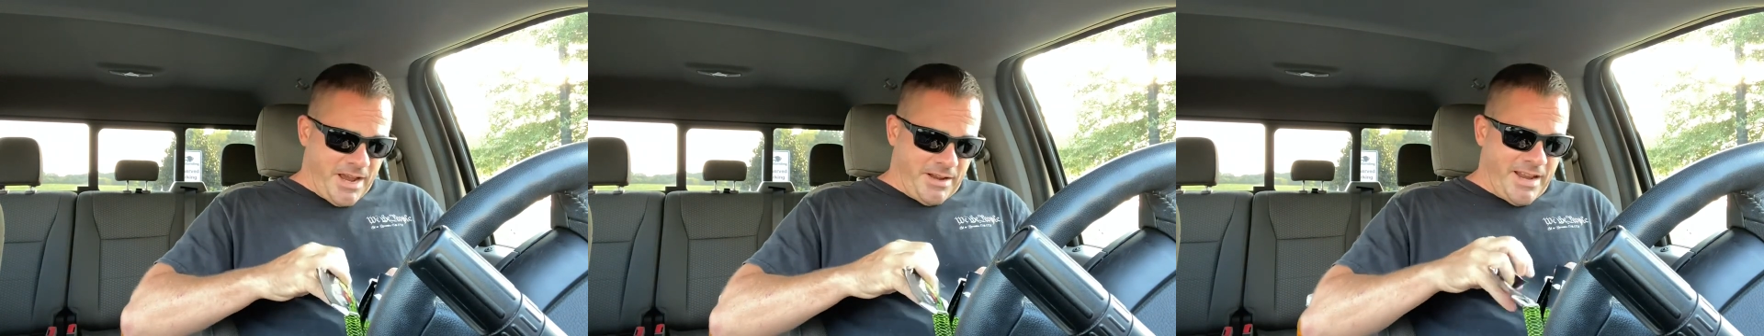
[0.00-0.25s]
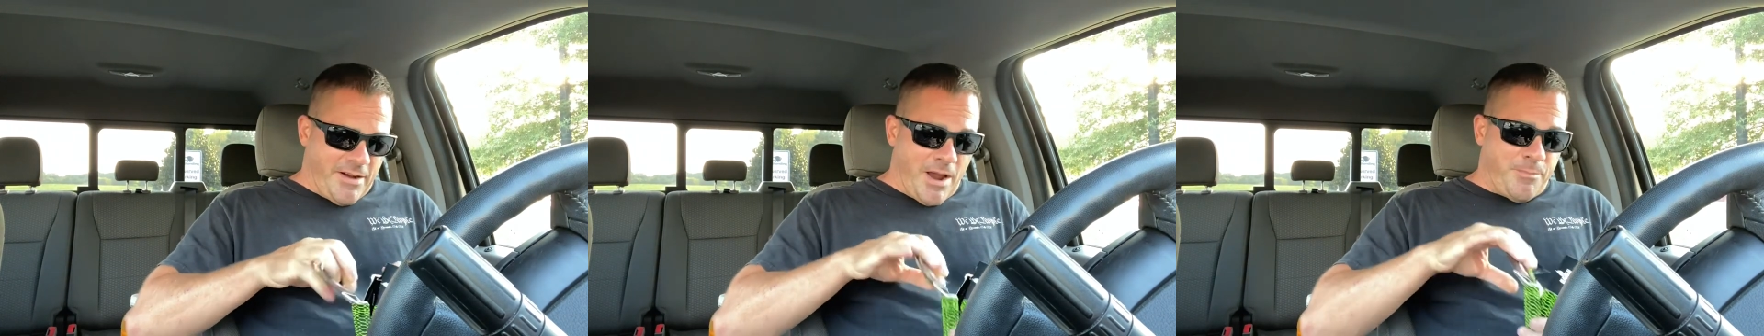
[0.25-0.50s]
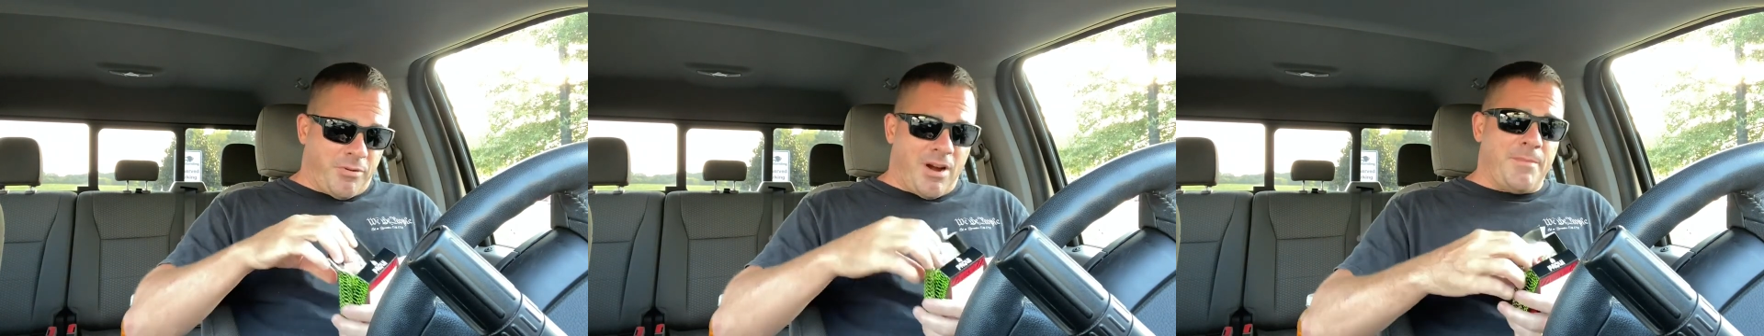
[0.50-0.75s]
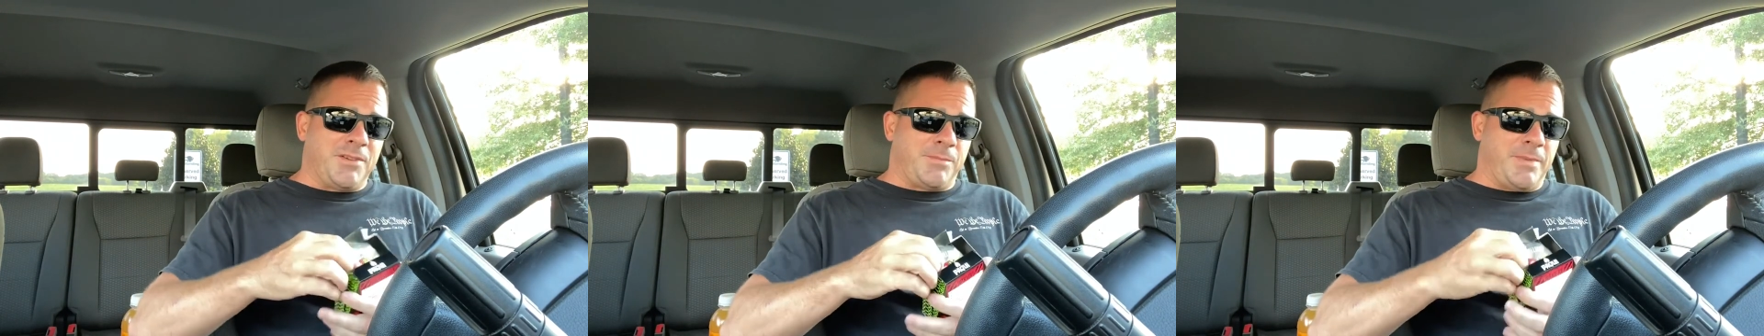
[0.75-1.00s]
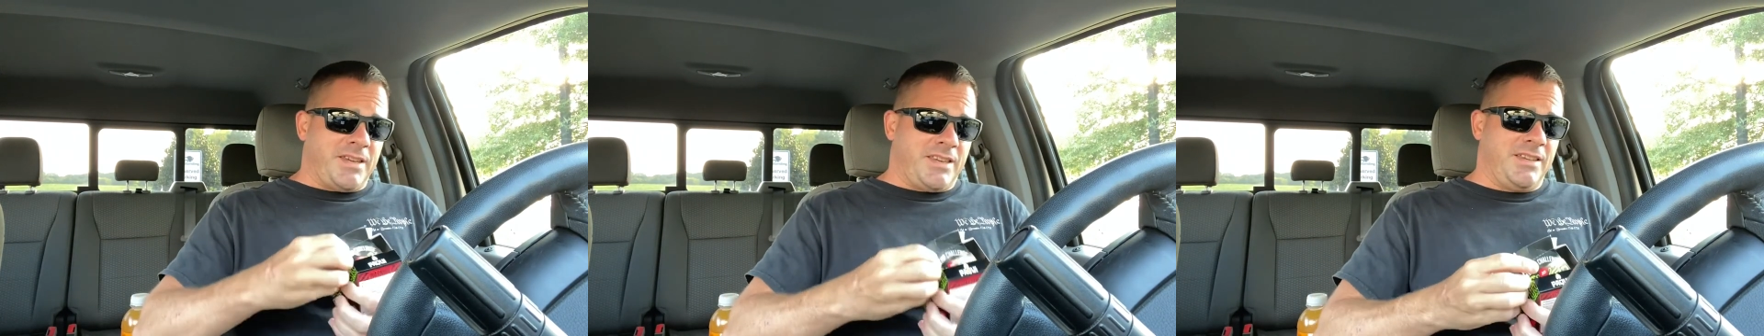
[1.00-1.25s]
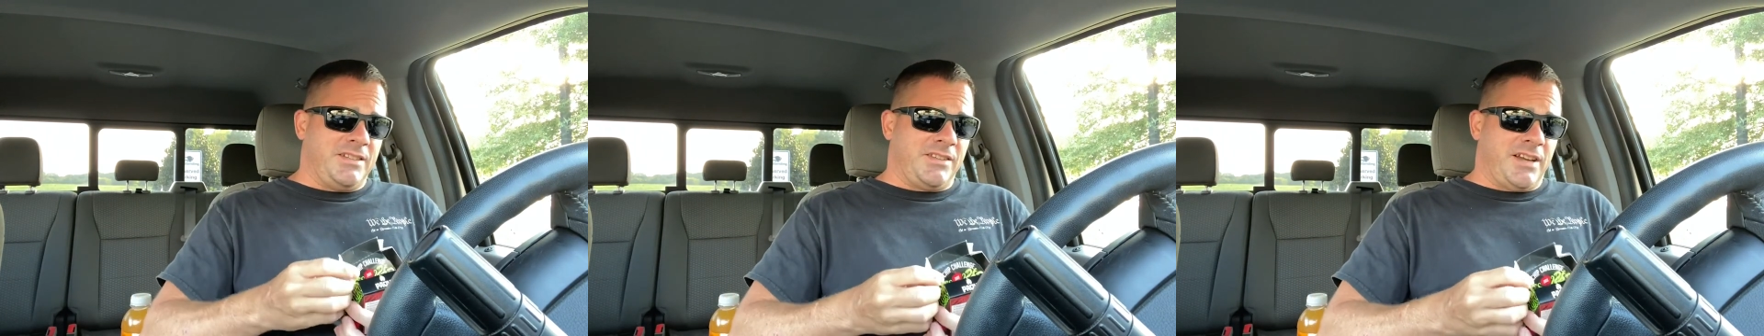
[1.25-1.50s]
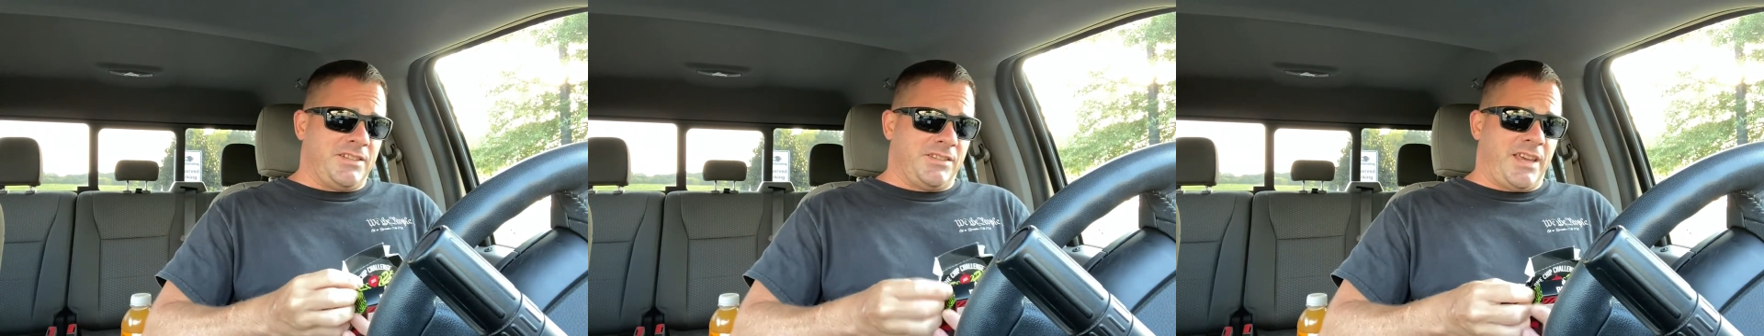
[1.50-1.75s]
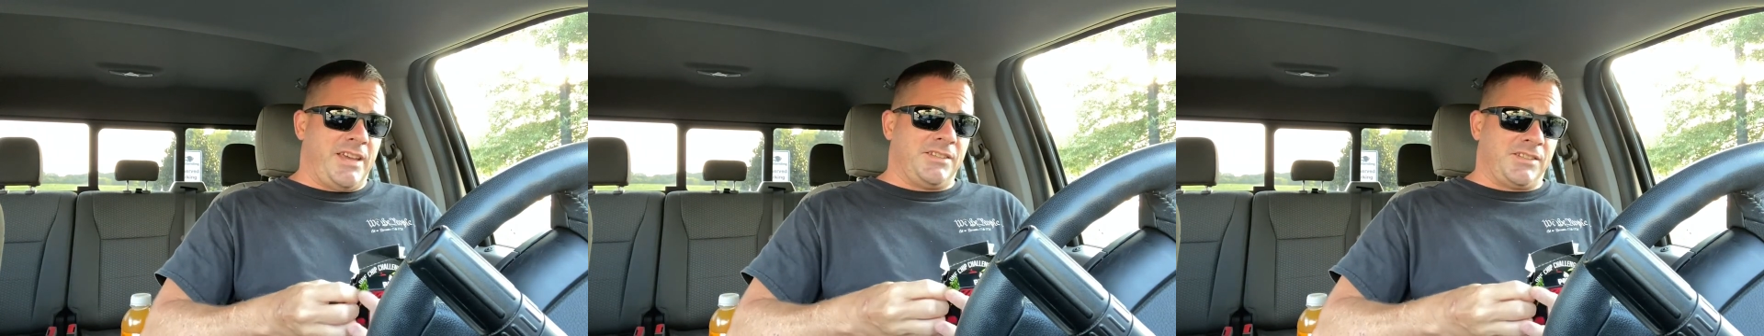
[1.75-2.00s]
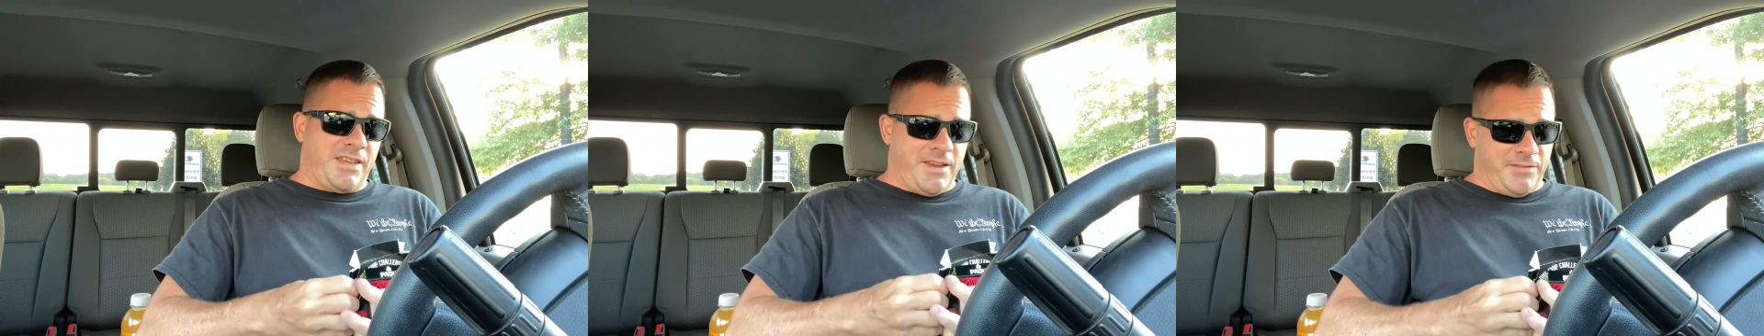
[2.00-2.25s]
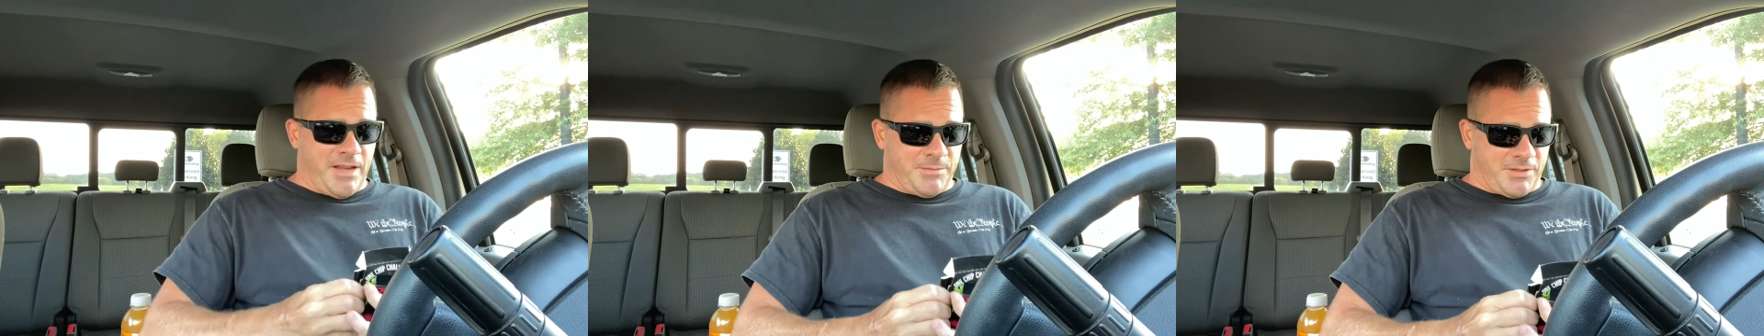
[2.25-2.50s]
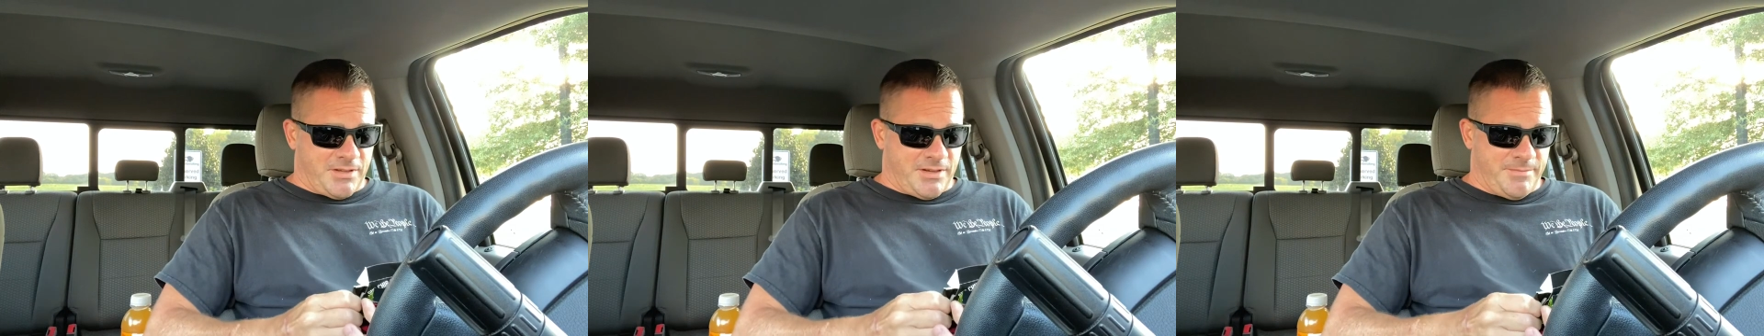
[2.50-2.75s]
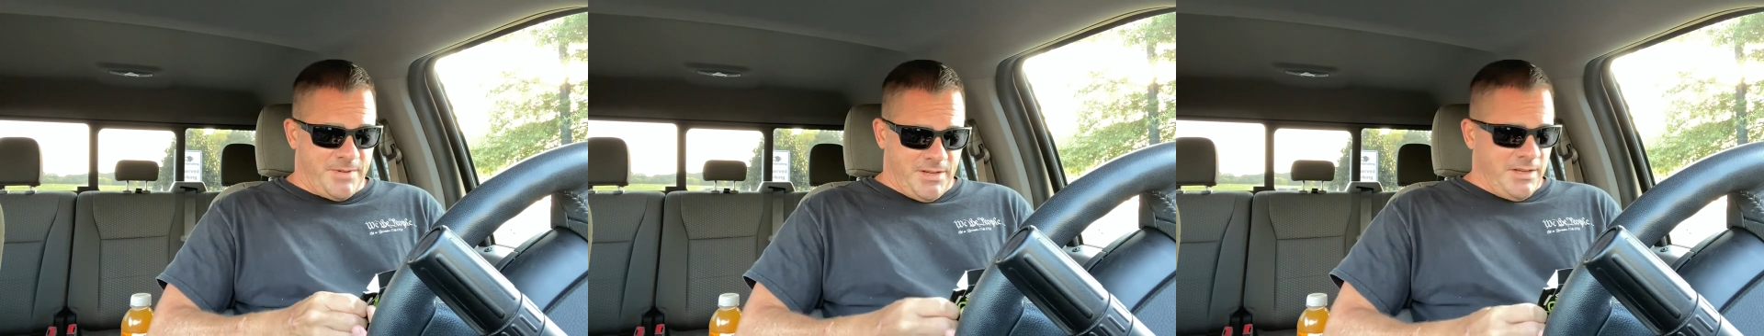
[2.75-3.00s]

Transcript: Now I promised my kids I'd save them some,